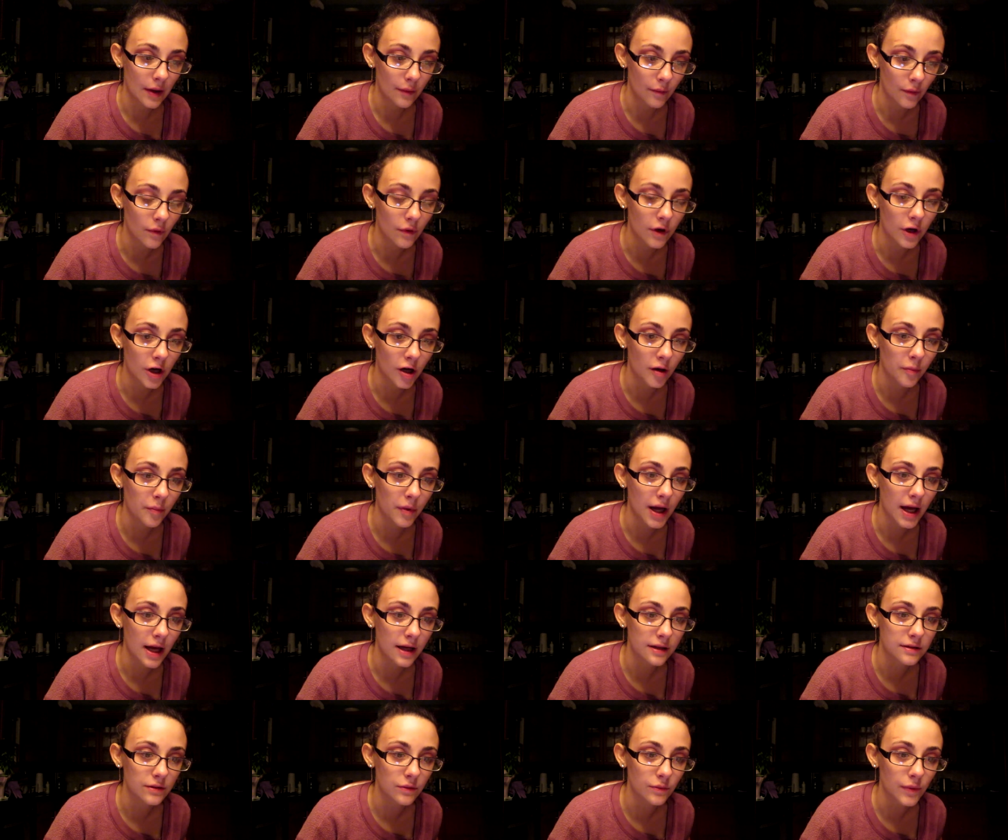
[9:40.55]
woke up.
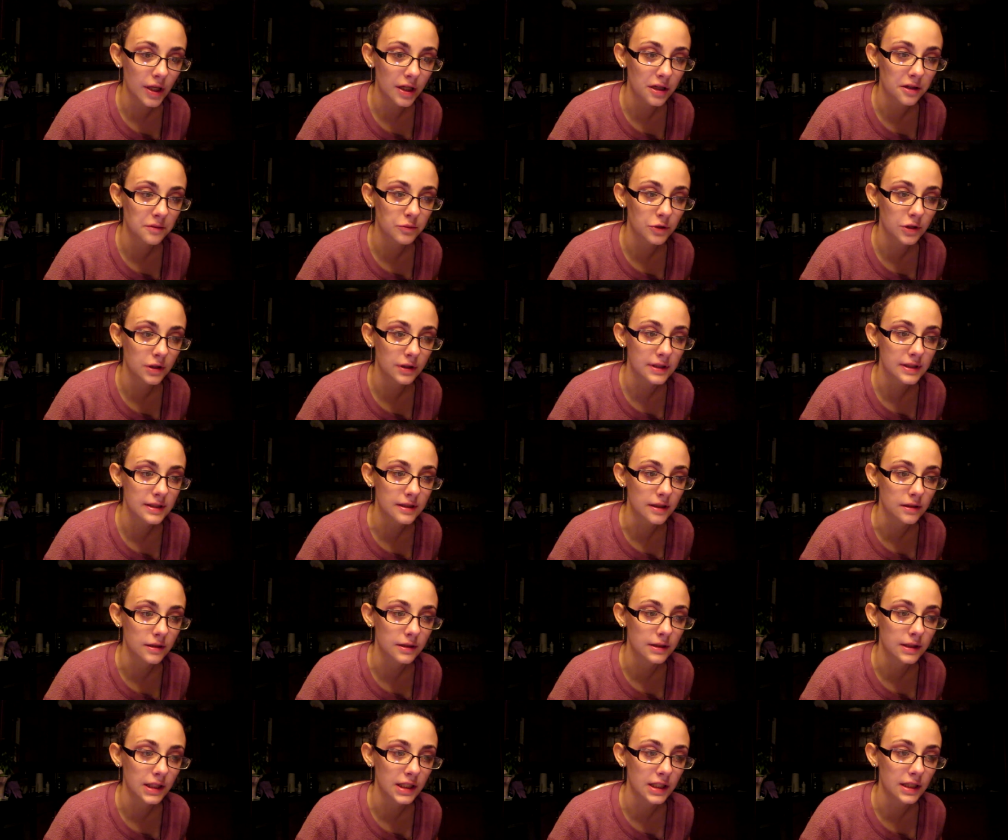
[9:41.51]
I had to wake up really
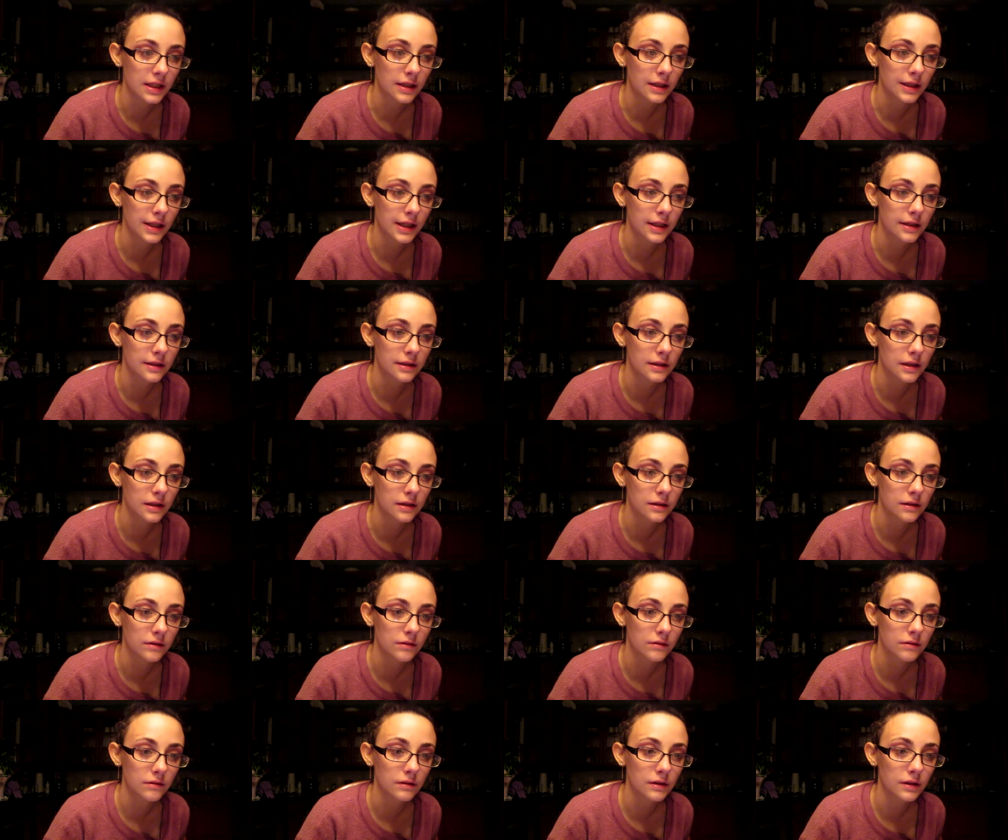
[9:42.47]
suddenly and
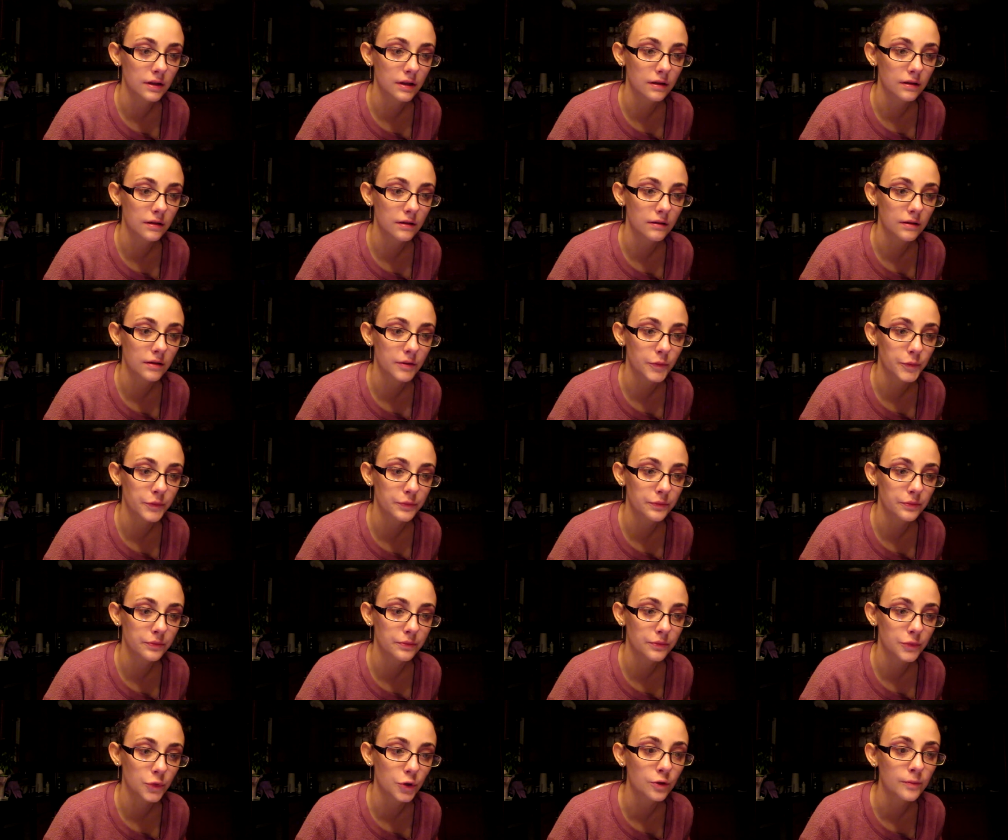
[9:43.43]
then
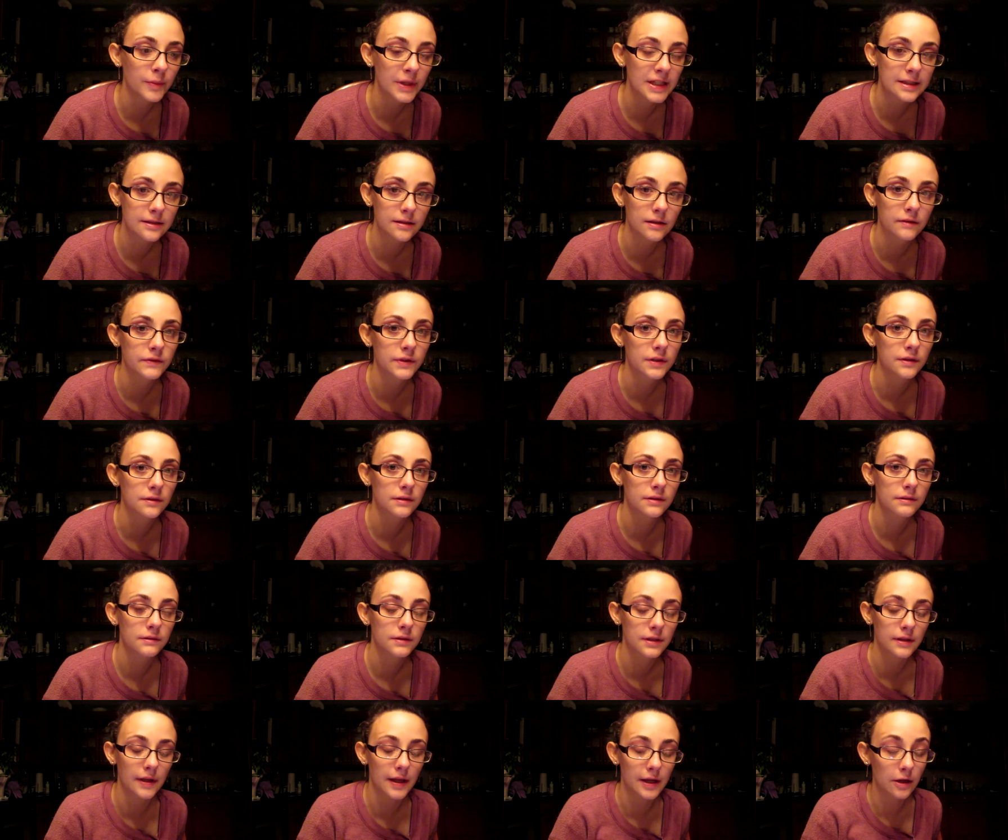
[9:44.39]
pull myself
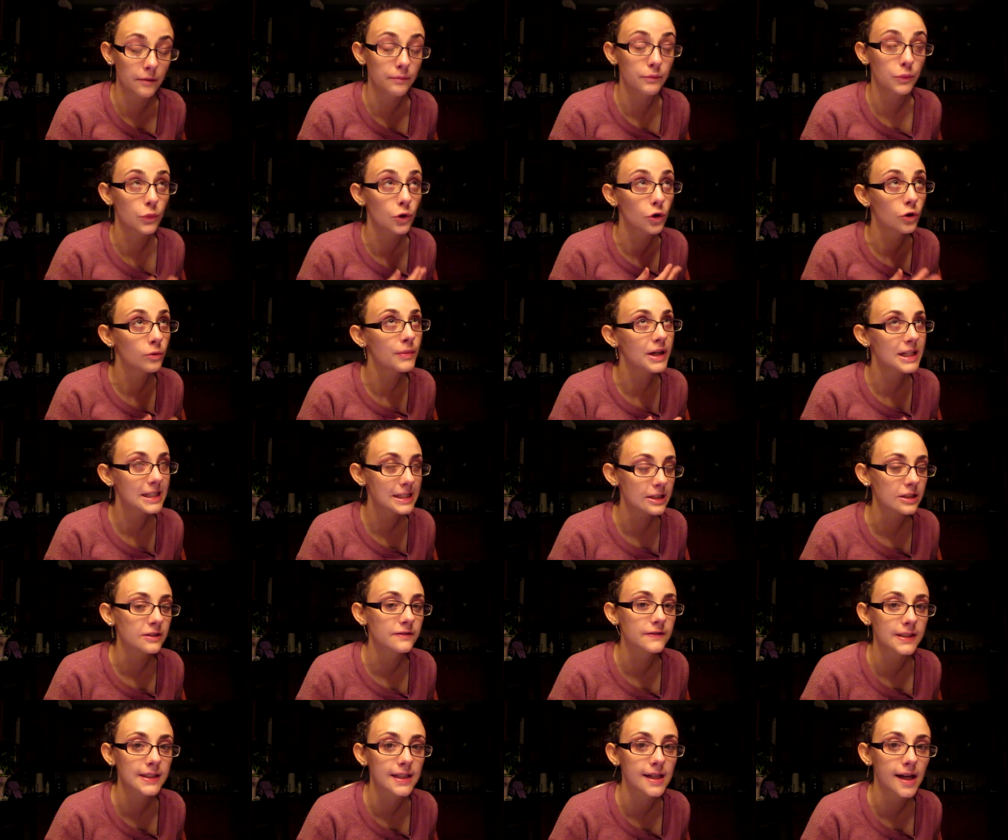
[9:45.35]

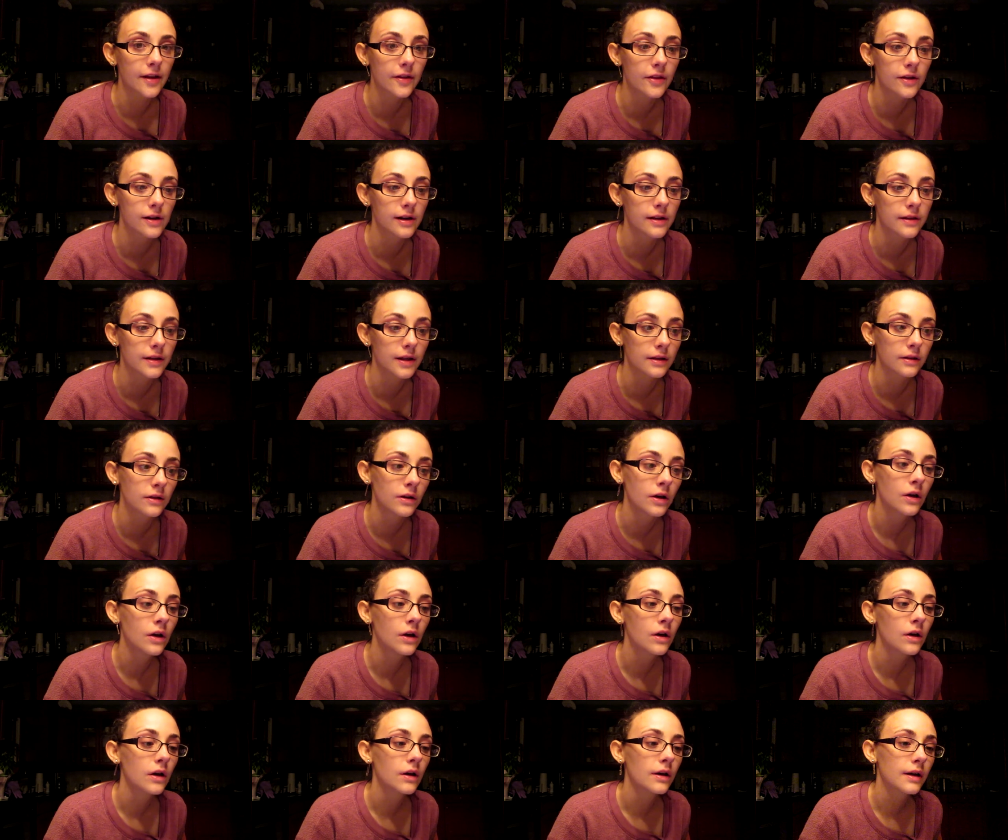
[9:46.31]
together and then
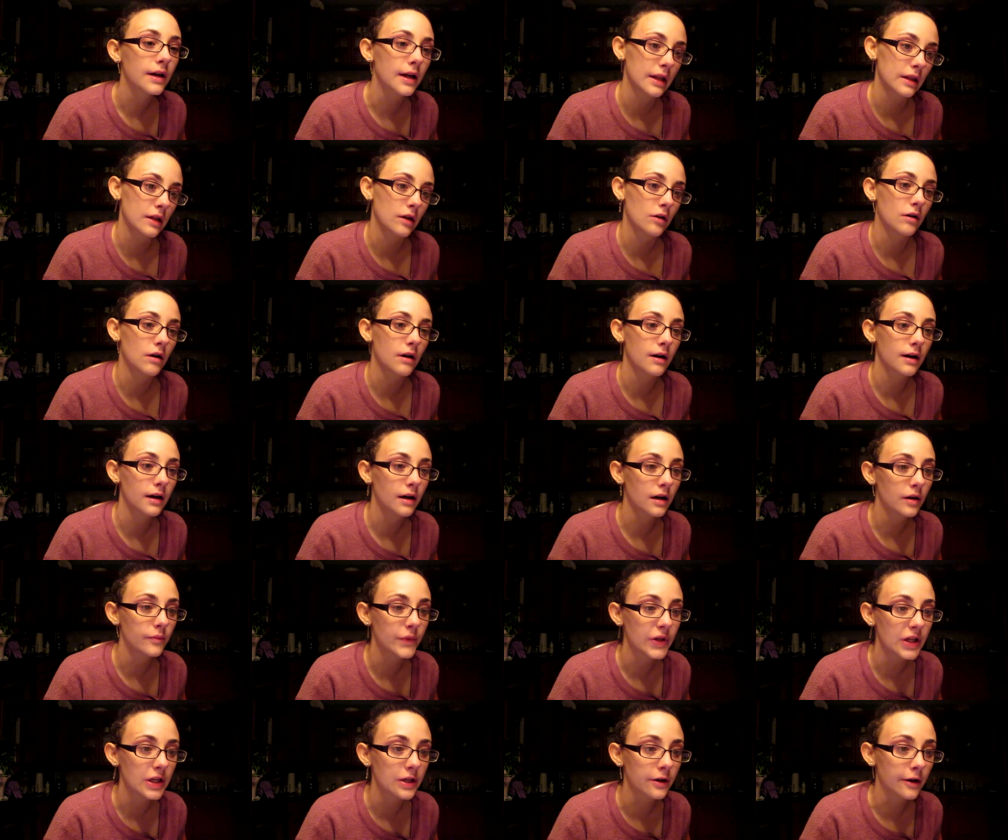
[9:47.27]
get in the car and
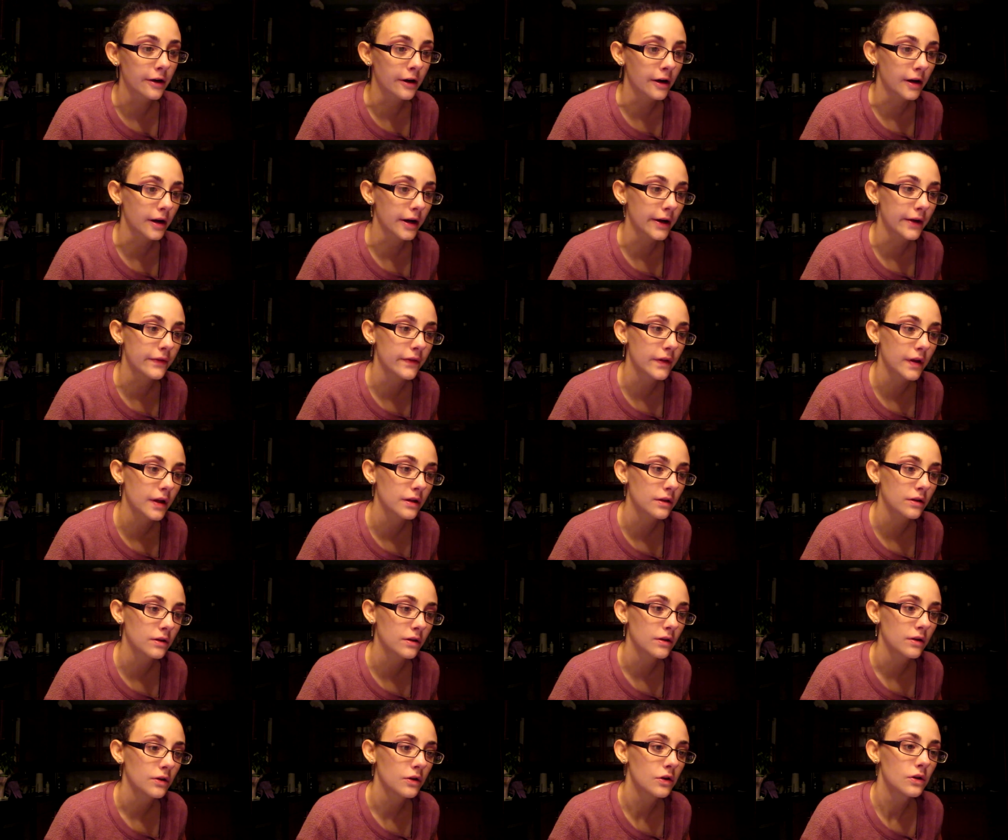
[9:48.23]
come here, and
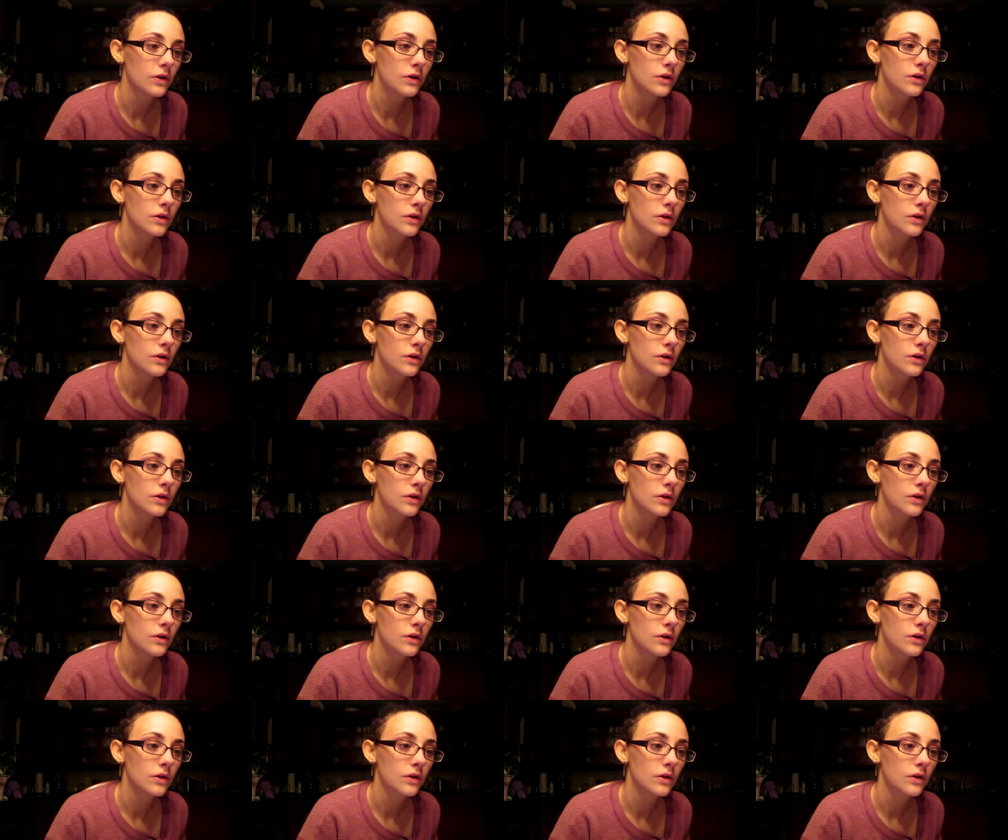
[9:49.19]
then